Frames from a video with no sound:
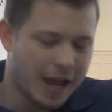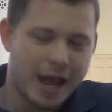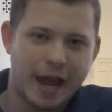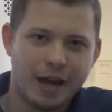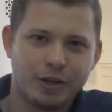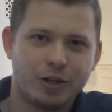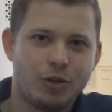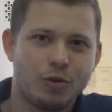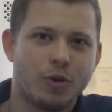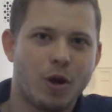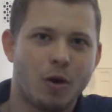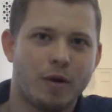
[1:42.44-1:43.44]
How do
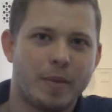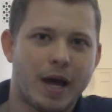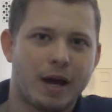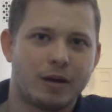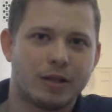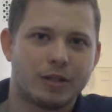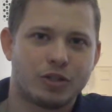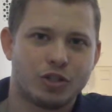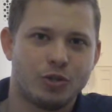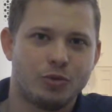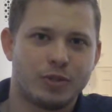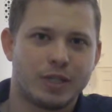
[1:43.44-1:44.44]
you go about
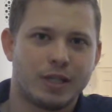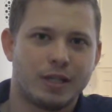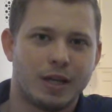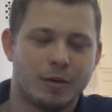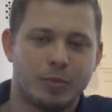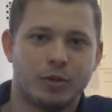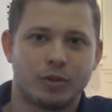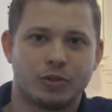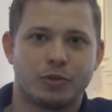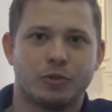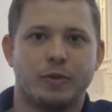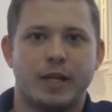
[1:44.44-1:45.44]
choosing a book
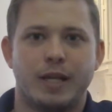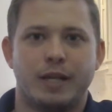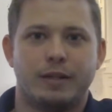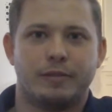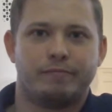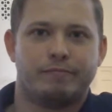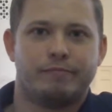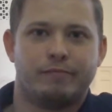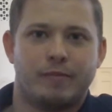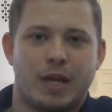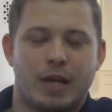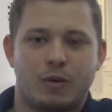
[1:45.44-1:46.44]
to read?
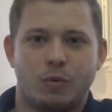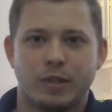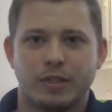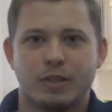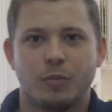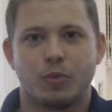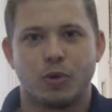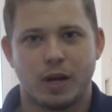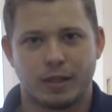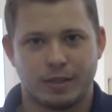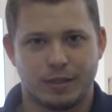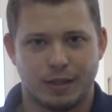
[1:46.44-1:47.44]
What's the
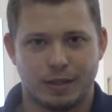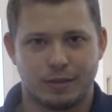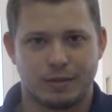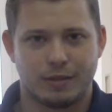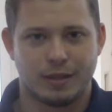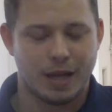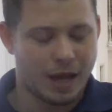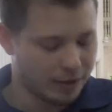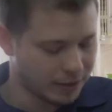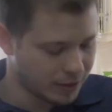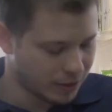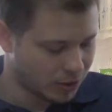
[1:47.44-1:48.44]
process? How
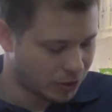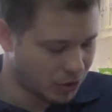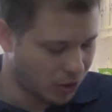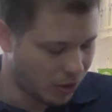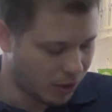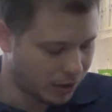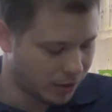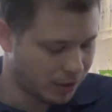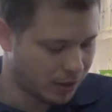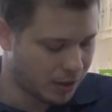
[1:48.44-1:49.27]
does it start?